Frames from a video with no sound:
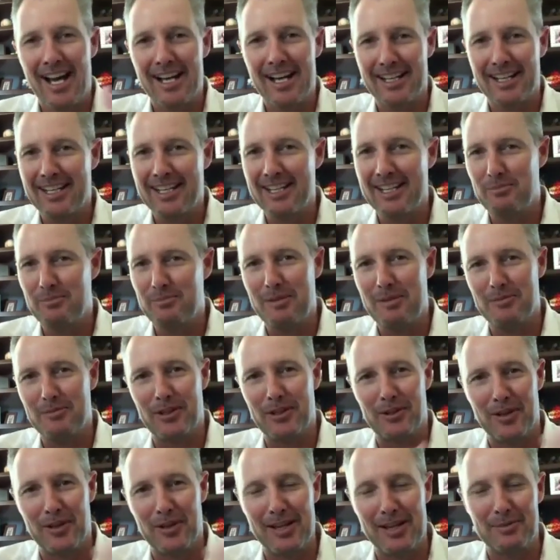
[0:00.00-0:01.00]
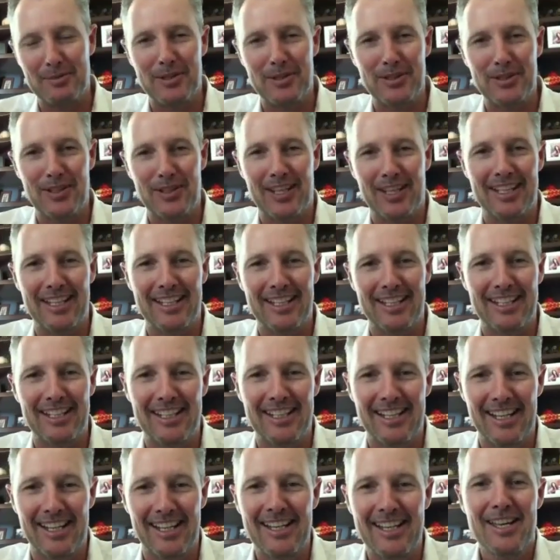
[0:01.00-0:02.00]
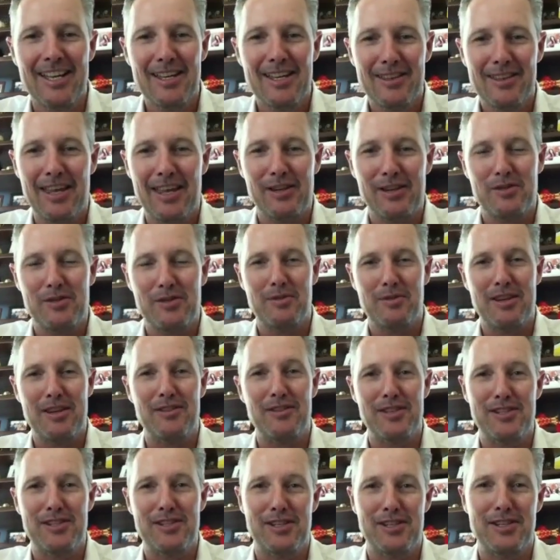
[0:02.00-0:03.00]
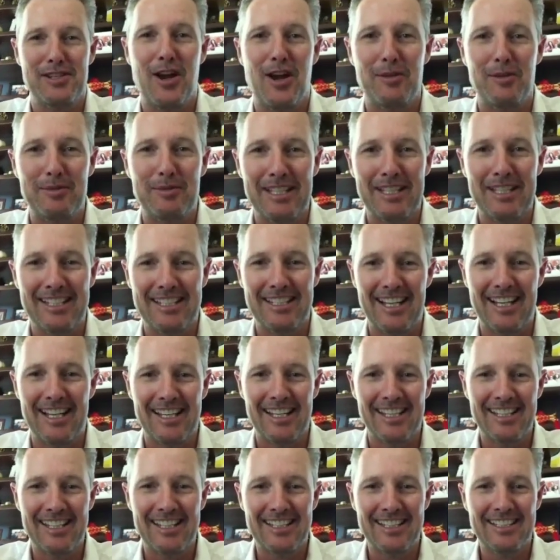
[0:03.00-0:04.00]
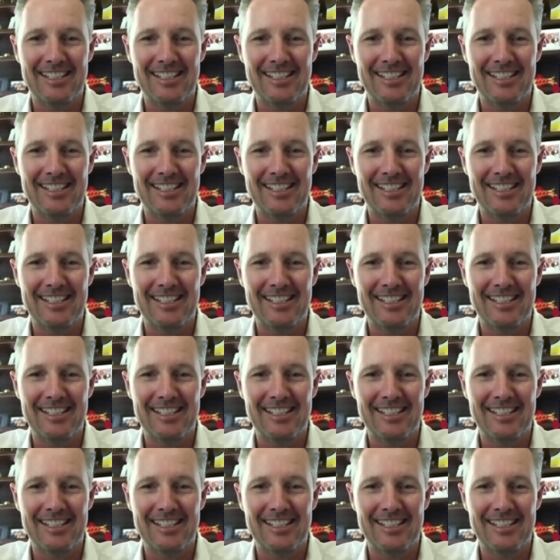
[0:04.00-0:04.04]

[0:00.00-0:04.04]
Keep up the great work, and thanks for giving us your time here today.